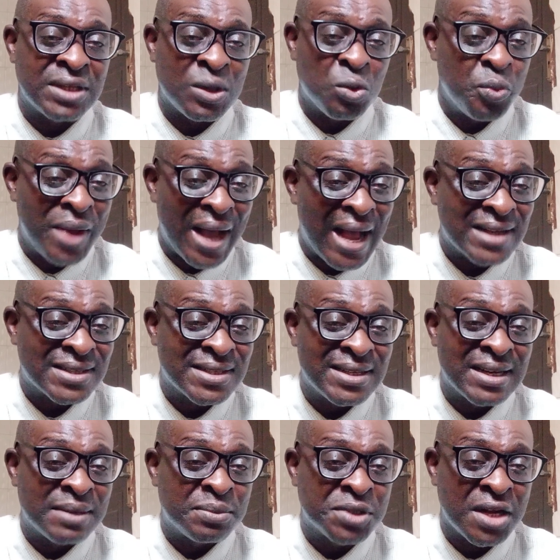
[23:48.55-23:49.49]
They will be
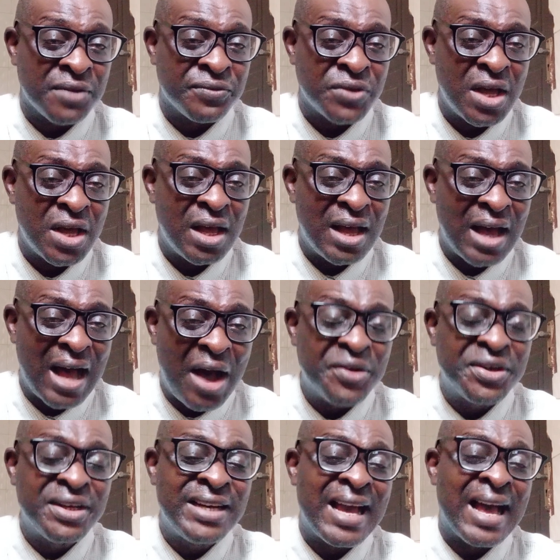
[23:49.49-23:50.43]
asking themselves,
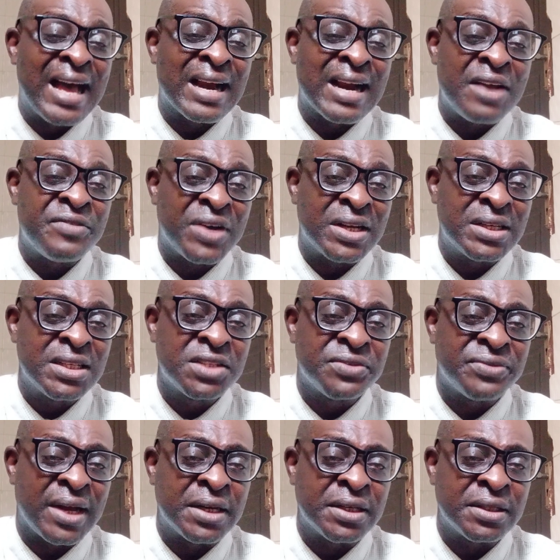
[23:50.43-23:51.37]
how did they arrive at this
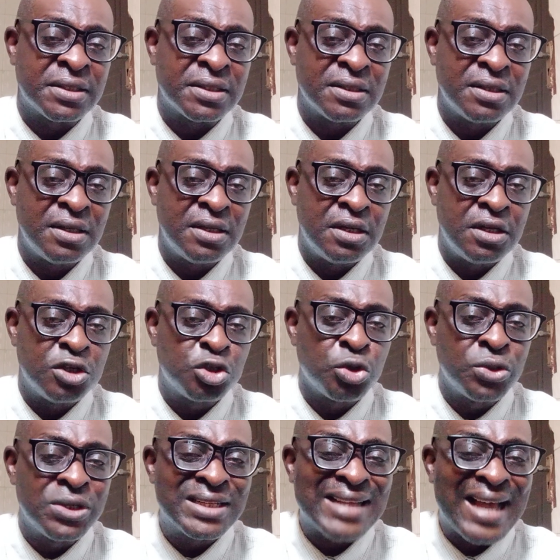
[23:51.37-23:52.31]
verdict?
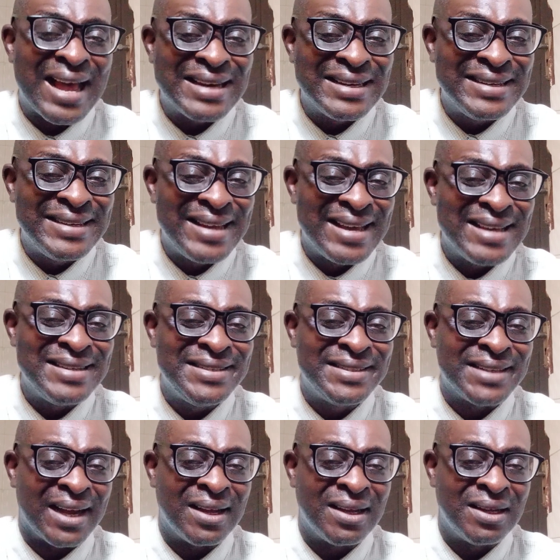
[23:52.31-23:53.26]
So these are the
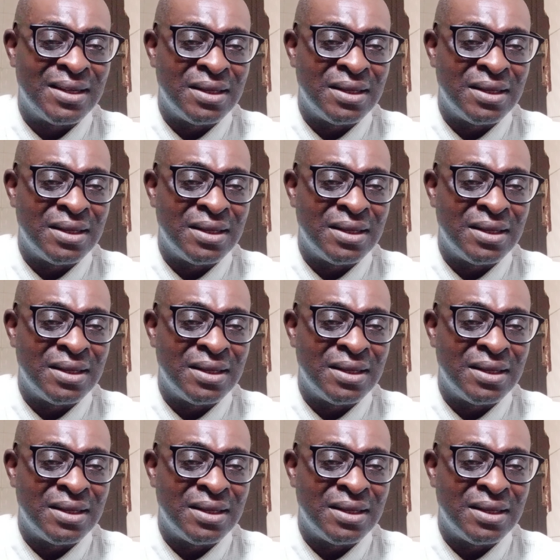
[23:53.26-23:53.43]
danger